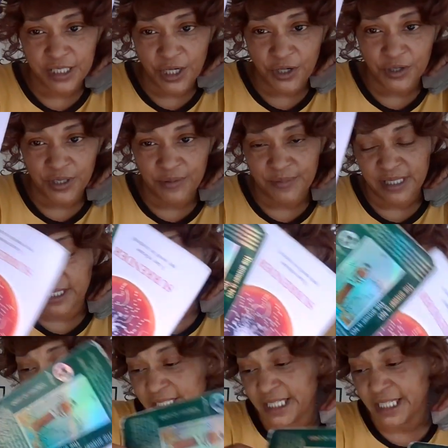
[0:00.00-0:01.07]
to turn
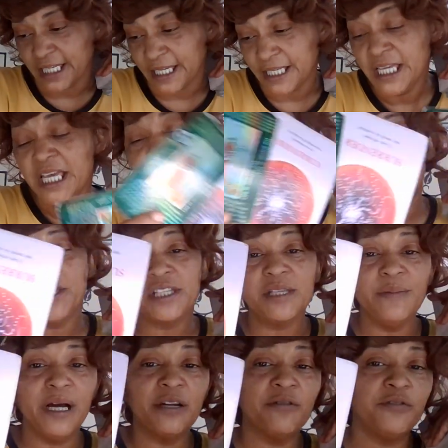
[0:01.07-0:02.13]
themselves in either
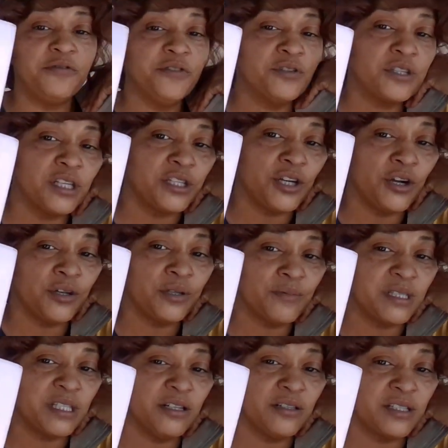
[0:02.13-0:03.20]
somebody refuses to turn
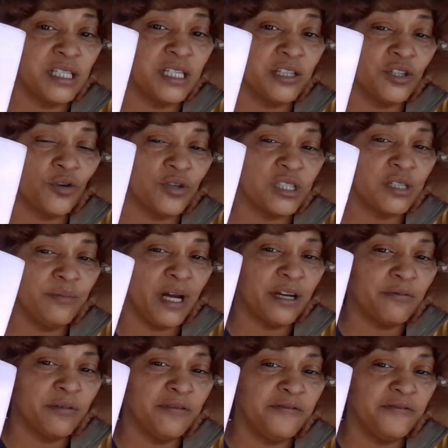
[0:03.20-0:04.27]
themselves in or
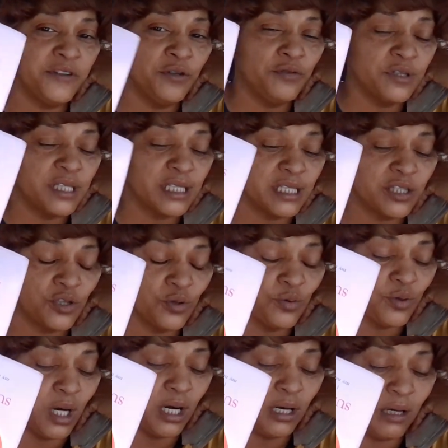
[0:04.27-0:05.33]
somebody refuses to